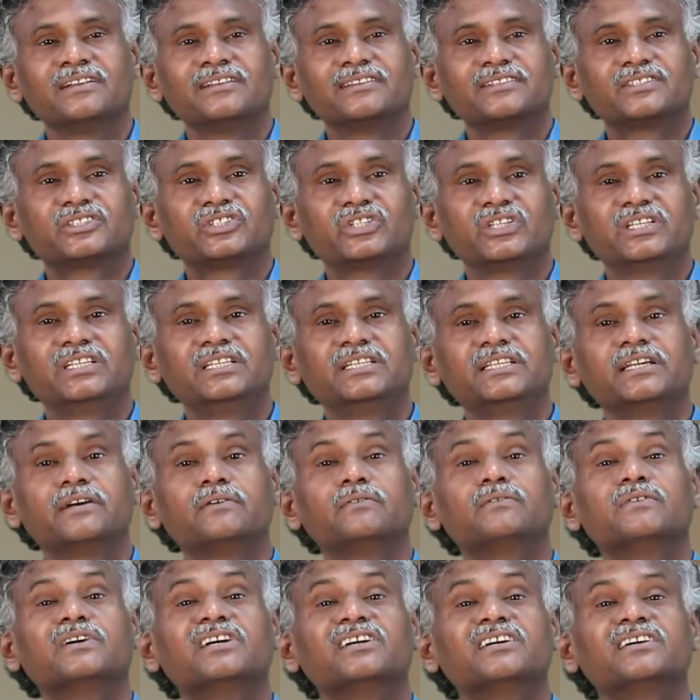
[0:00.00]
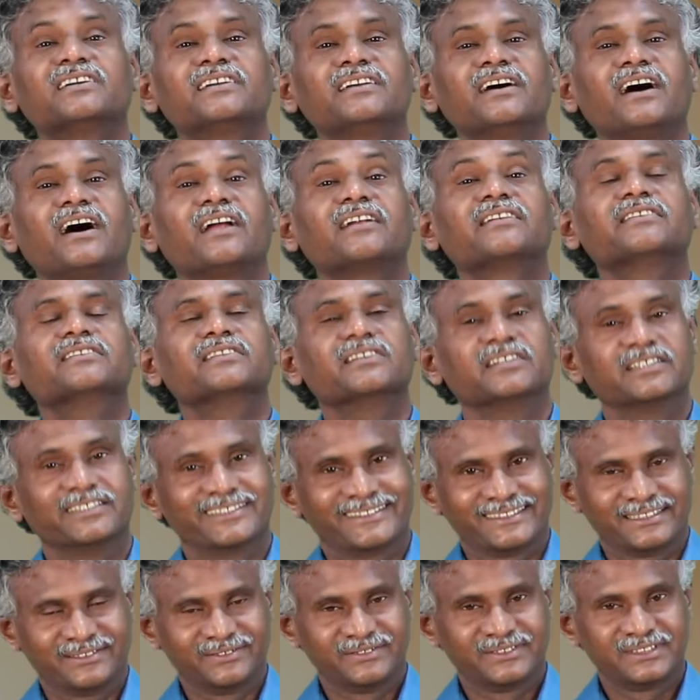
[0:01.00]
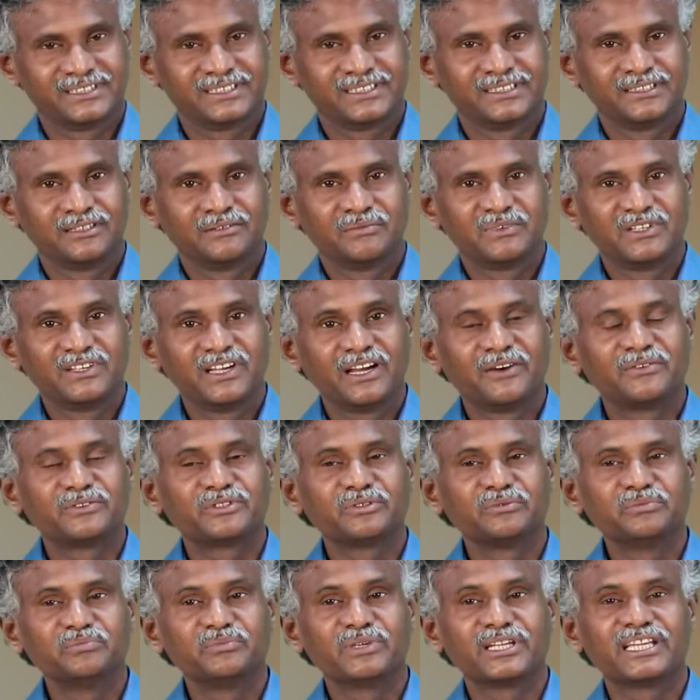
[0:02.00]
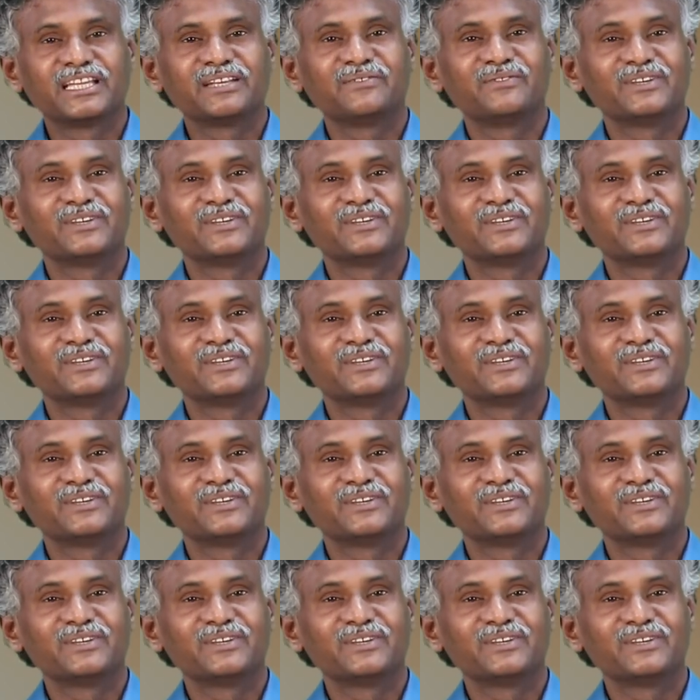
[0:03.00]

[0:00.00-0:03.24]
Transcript: see a word and learn? We have to begin